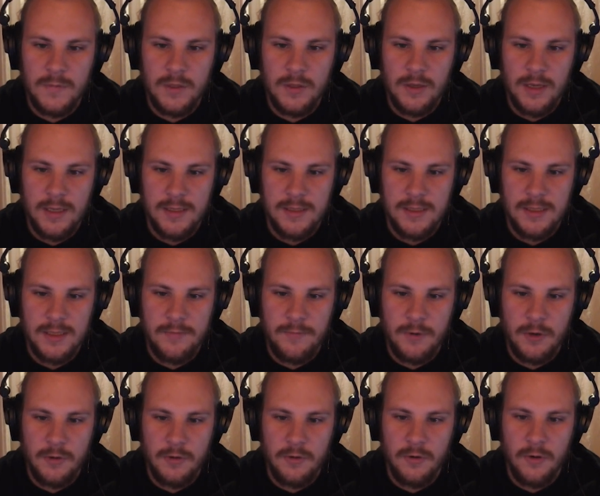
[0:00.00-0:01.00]
You can see
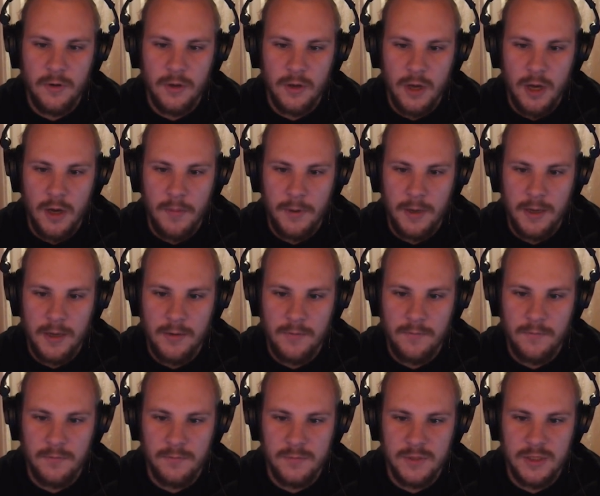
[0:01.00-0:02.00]
we're going up here
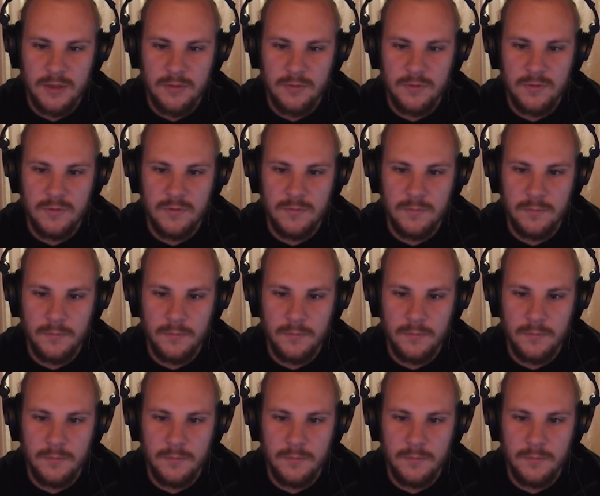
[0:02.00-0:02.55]
from 0 to